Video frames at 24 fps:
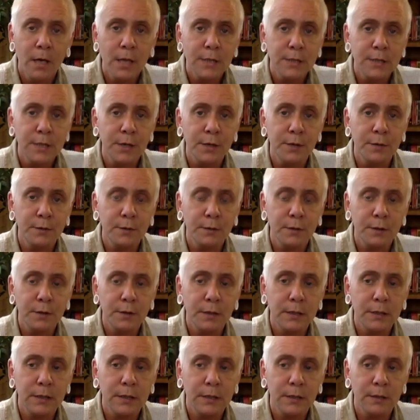So
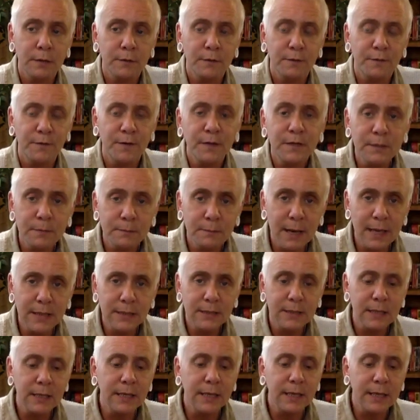
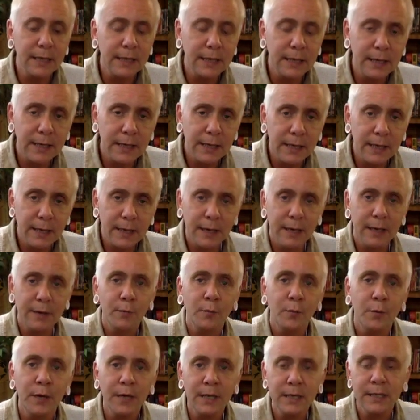fundamentally,
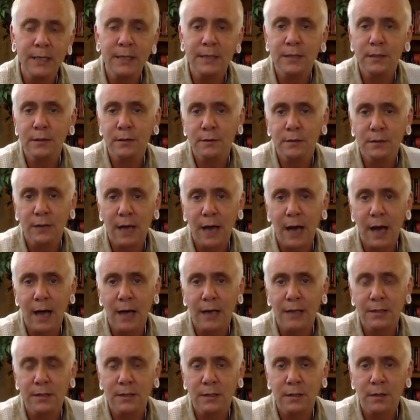we need to look
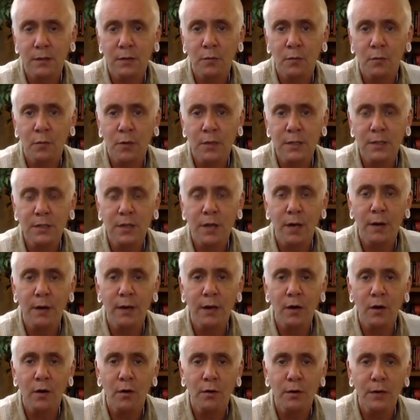at what is
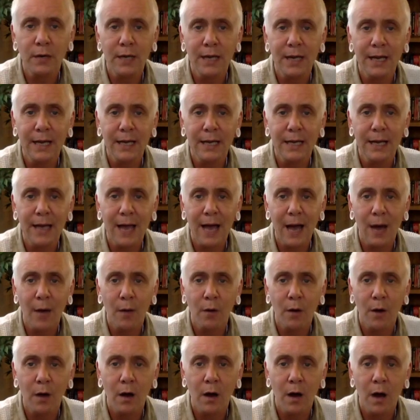going on in
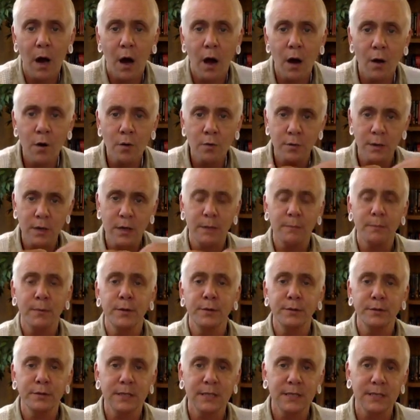our own
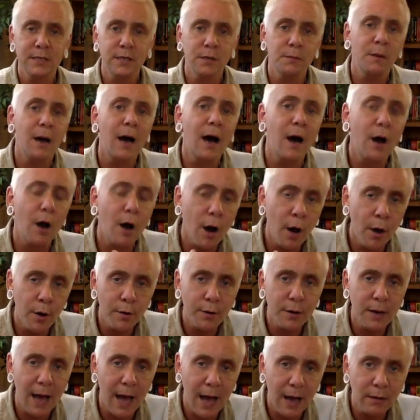immune system, our
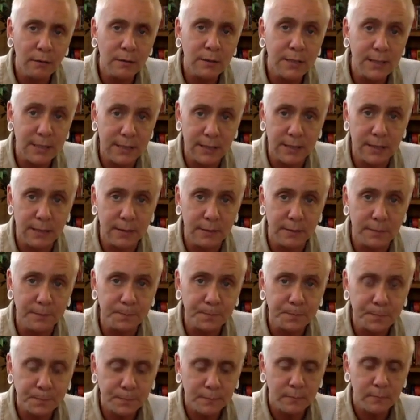own health
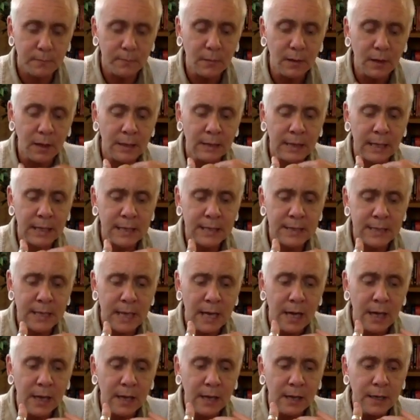system, that is
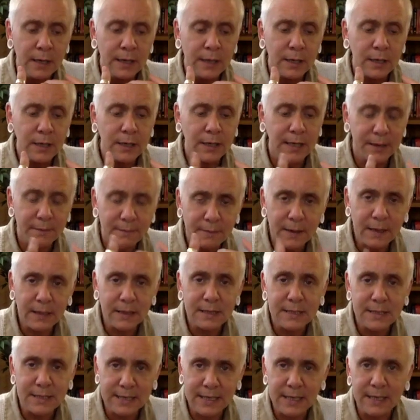
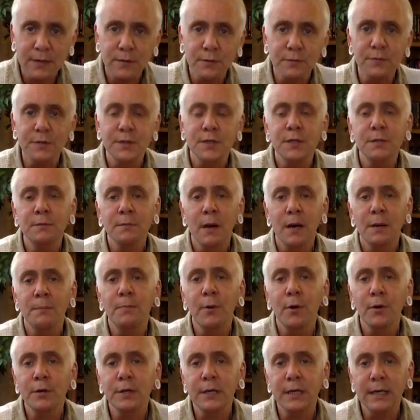giving signals to my
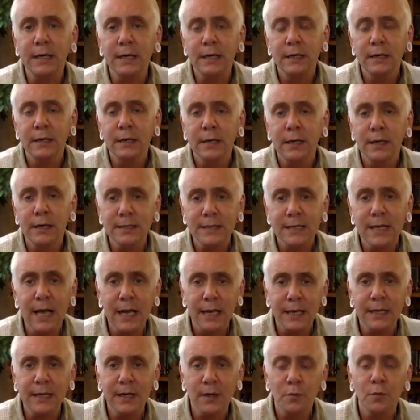body and
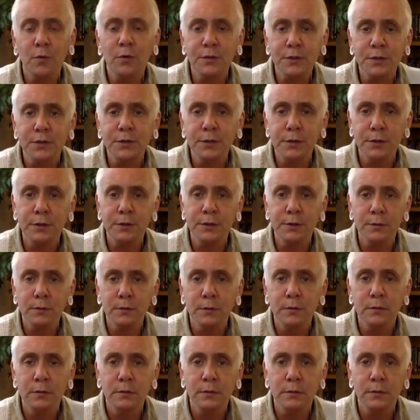telling it what to do.